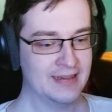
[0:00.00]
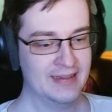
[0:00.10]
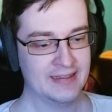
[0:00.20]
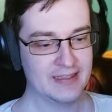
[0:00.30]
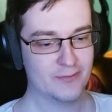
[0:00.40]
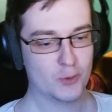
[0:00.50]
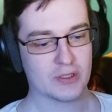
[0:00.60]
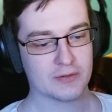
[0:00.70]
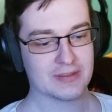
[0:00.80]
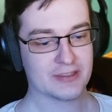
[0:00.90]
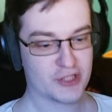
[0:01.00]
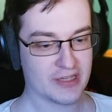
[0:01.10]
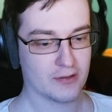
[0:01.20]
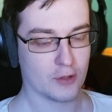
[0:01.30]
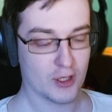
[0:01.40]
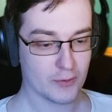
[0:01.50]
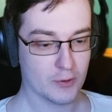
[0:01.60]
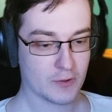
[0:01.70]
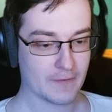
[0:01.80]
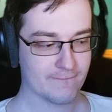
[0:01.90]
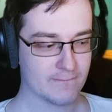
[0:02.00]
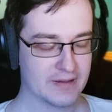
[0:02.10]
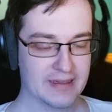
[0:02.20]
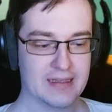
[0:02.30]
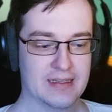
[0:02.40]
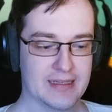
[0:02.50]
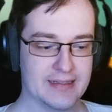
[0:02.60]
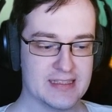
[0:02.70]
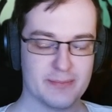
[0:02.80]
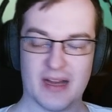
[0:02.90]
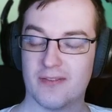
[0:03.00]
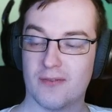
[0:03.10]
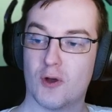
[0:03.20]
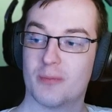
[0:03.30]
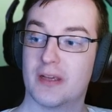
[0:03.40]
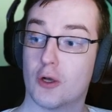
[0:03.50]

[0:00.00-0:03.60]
And if you channel Convoke, this buff won't be